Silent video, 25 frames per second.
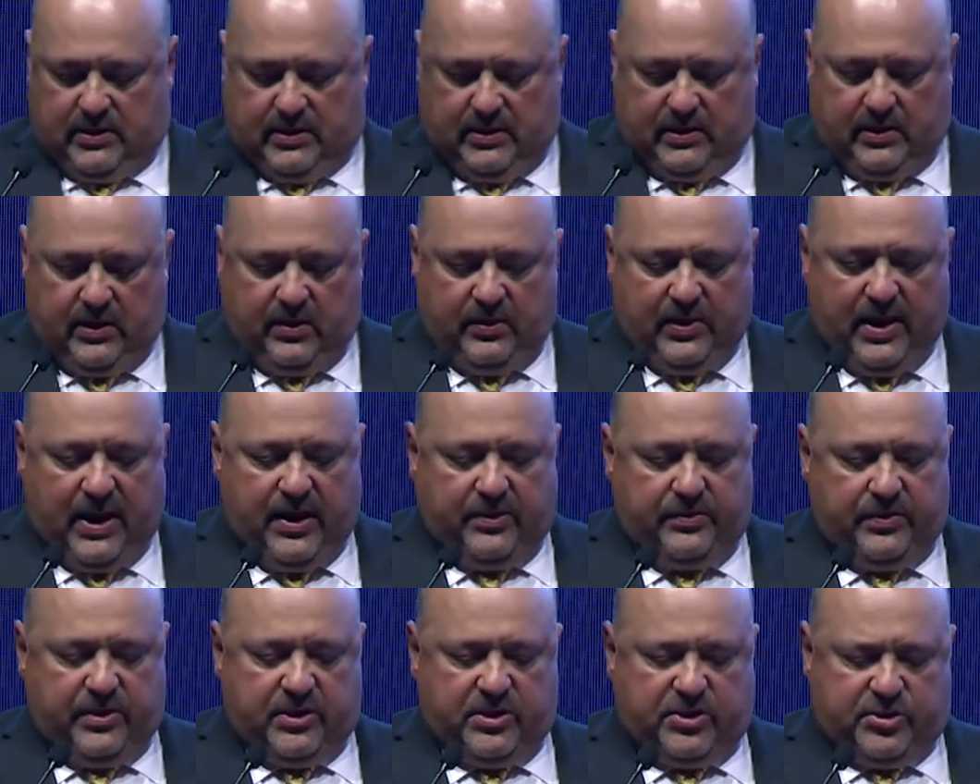go
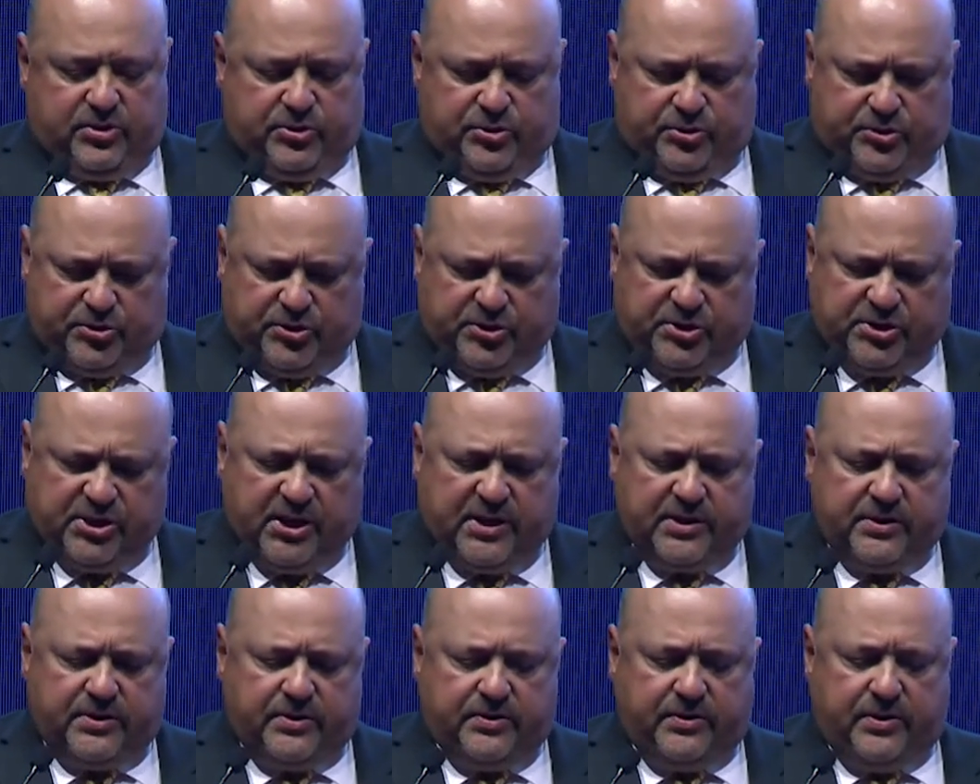down the
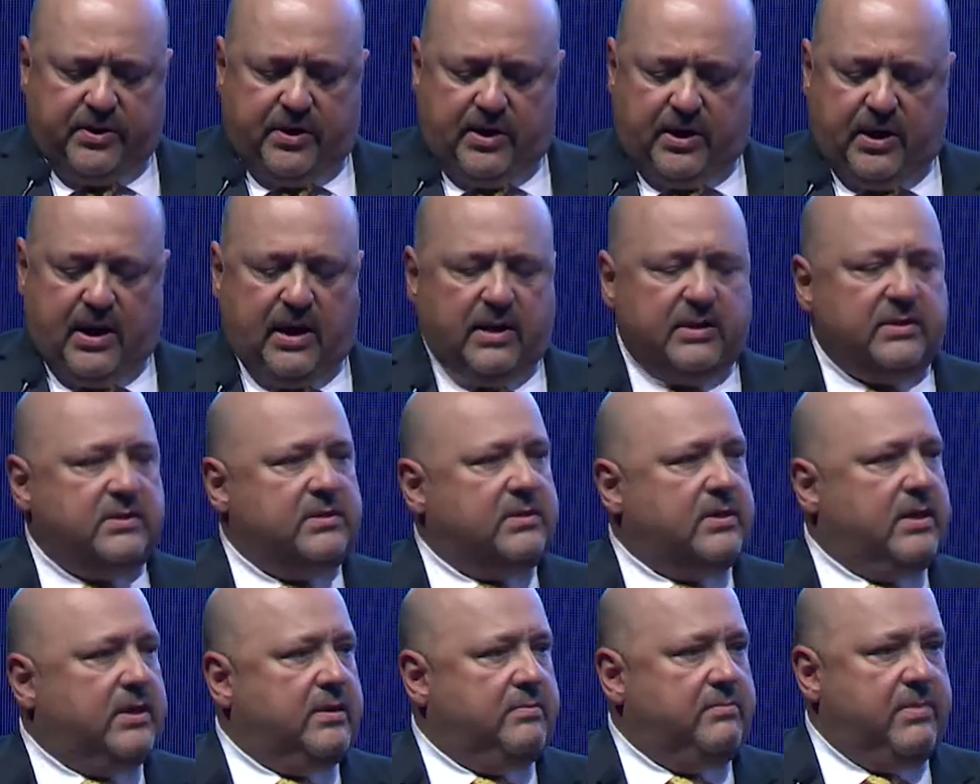trajectory
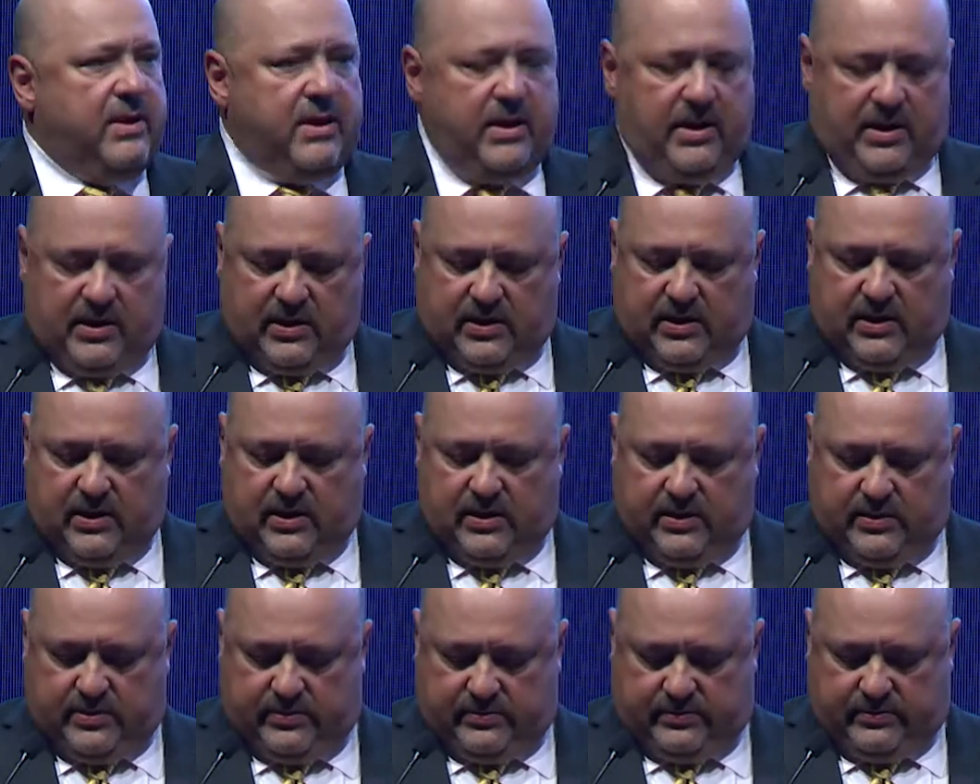as many
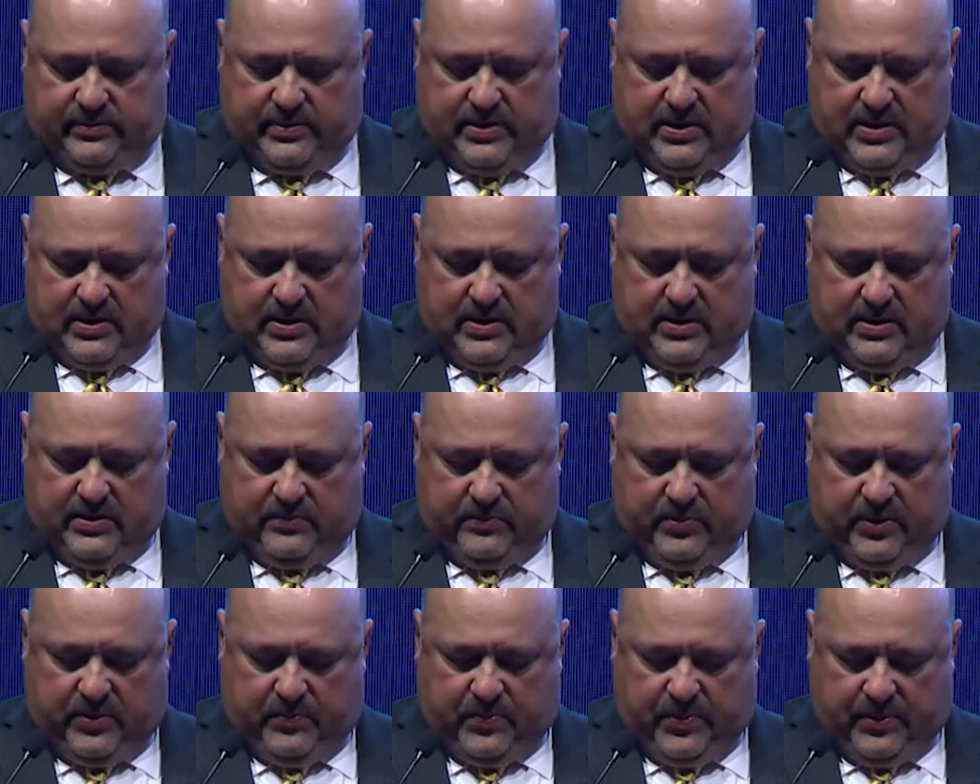
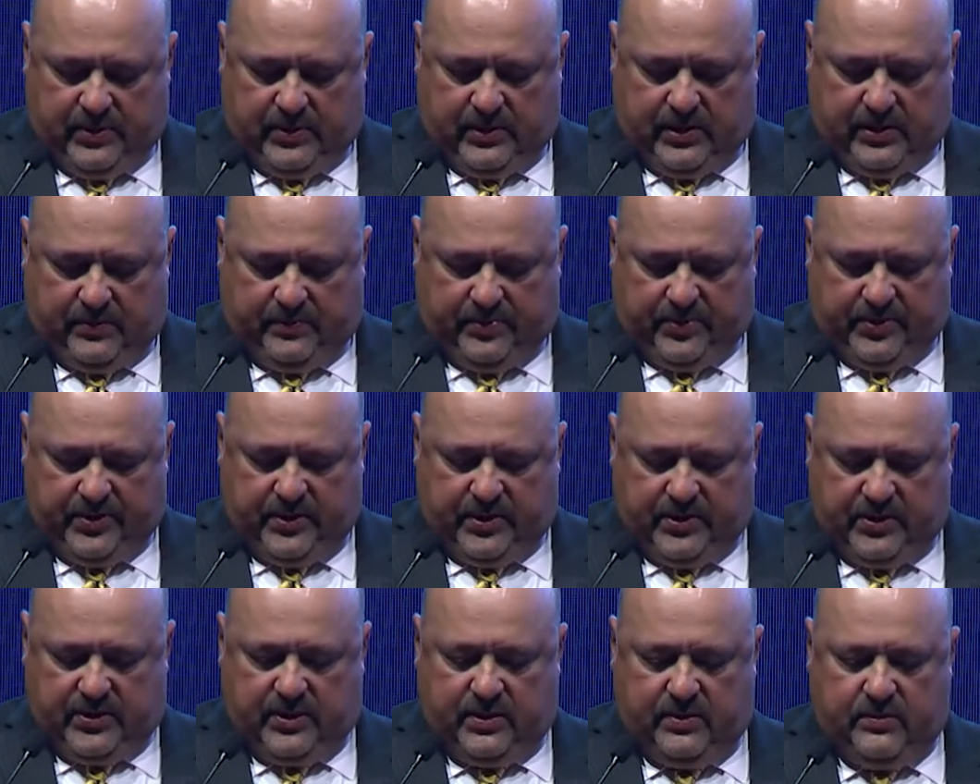people are
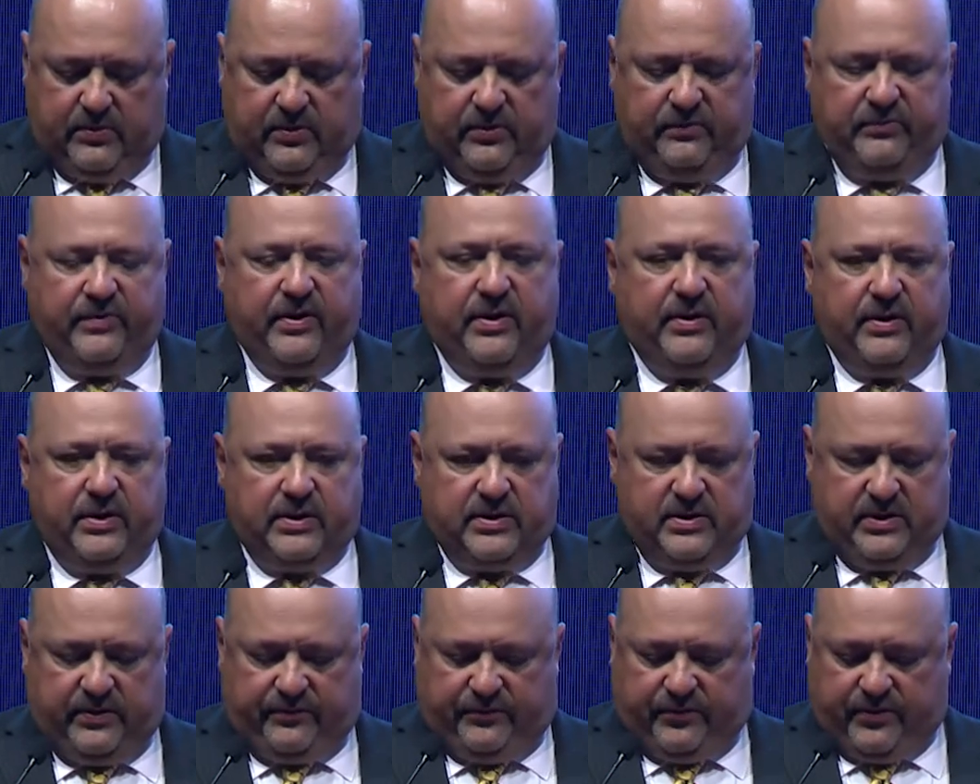predicting, with
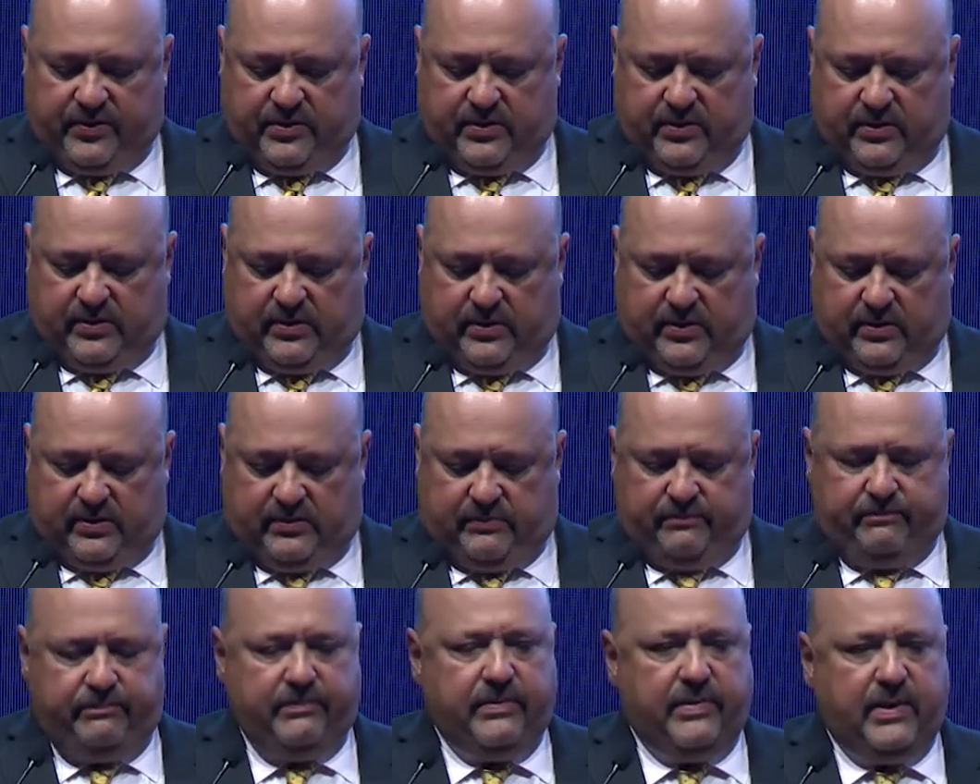various different
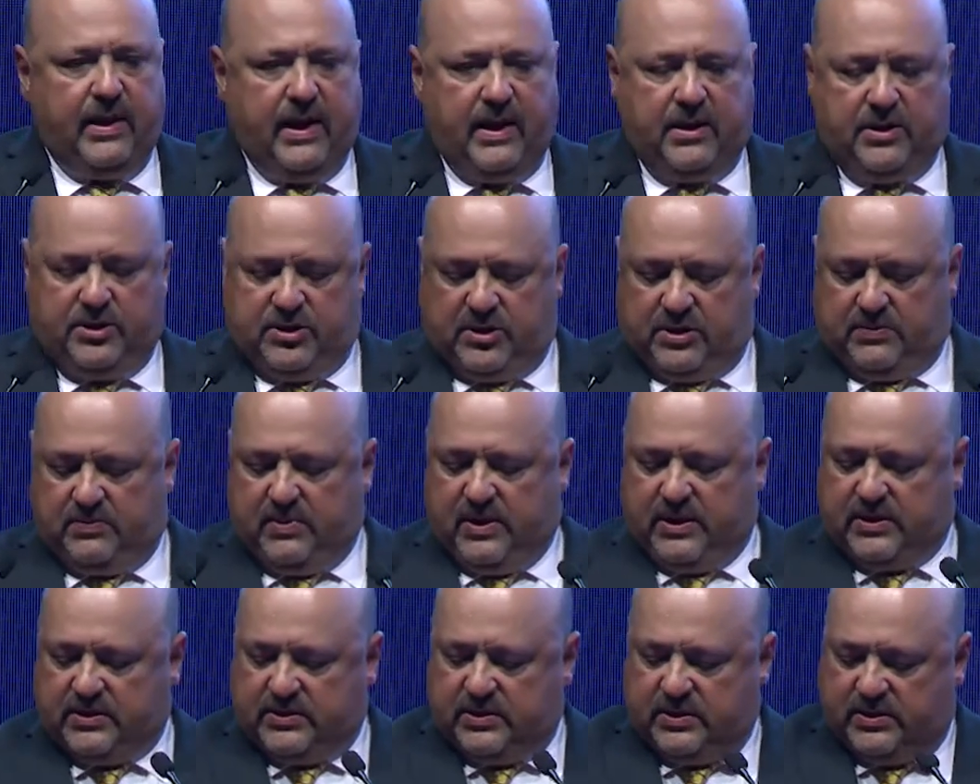energy
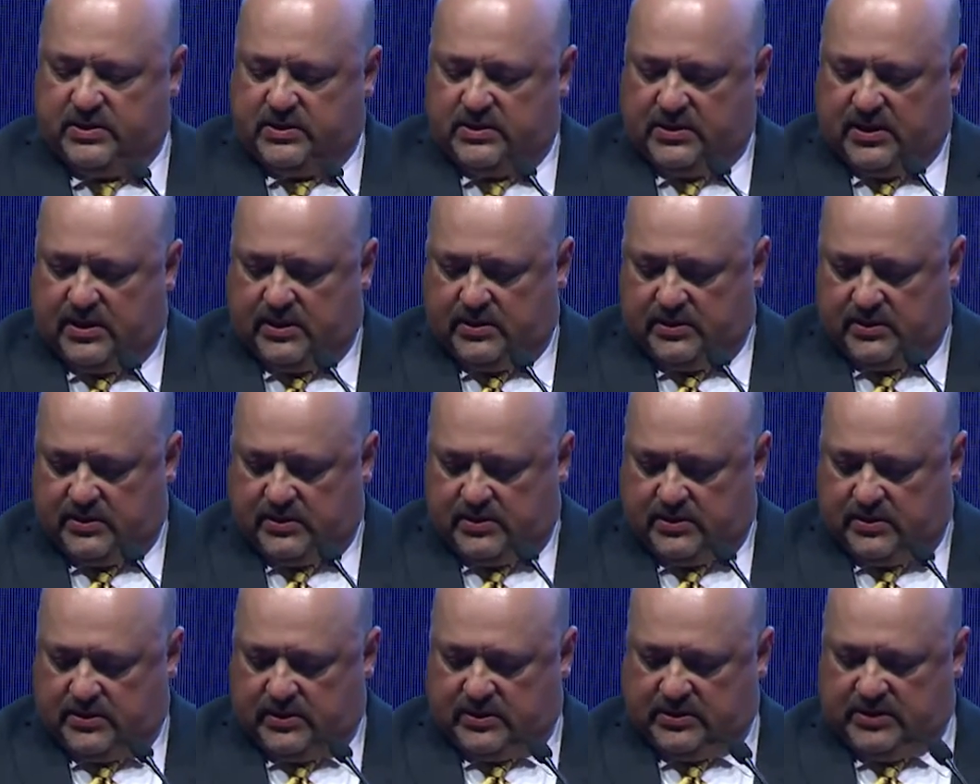mixes
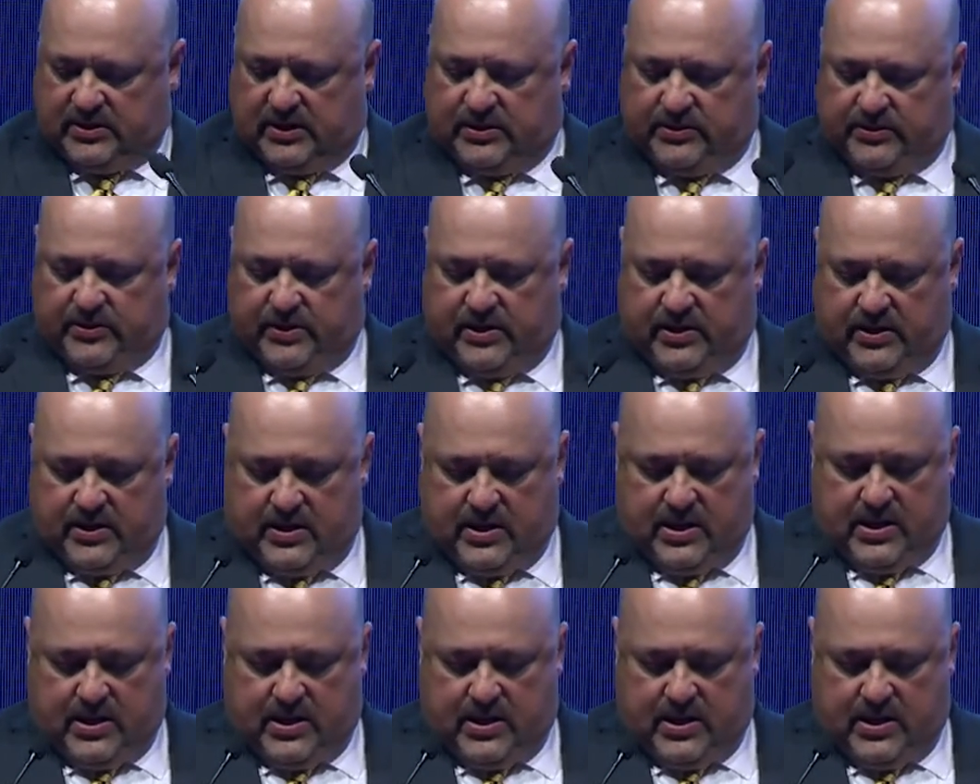and etc.